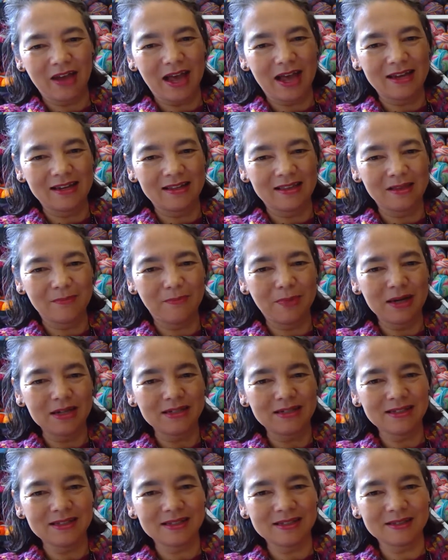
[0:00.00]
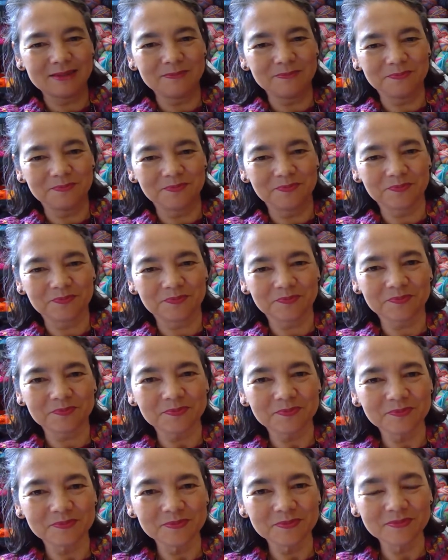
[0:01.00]
added the buttons.
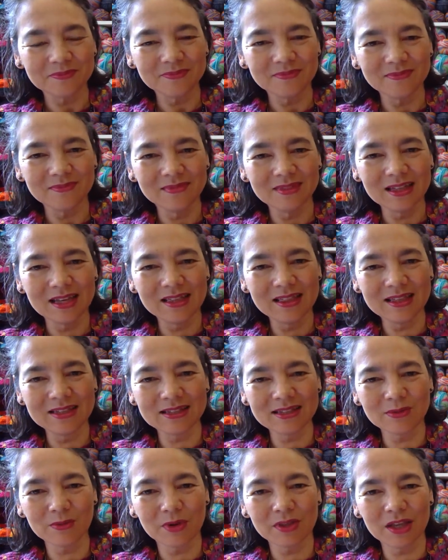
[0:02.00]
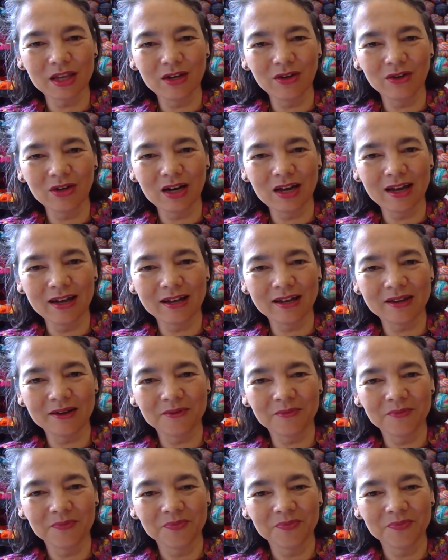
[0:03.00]
And this is what they look like.